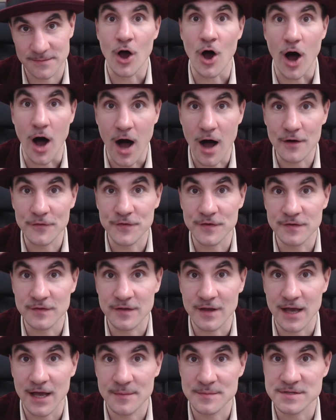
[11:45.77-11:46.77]

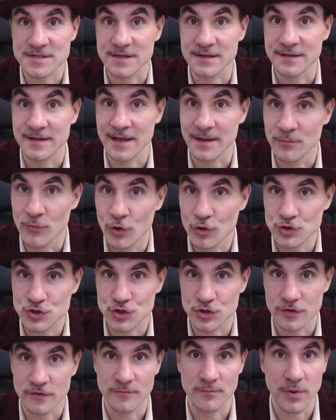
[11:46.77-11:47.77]
Oftentimes the
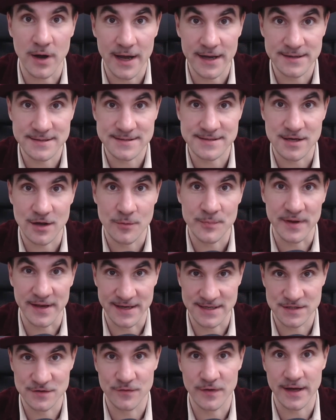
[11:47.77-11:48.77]
emotion of buying something
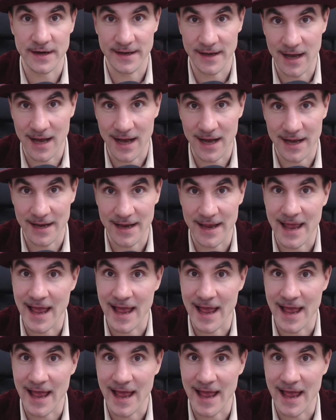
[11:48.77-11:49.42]
is very high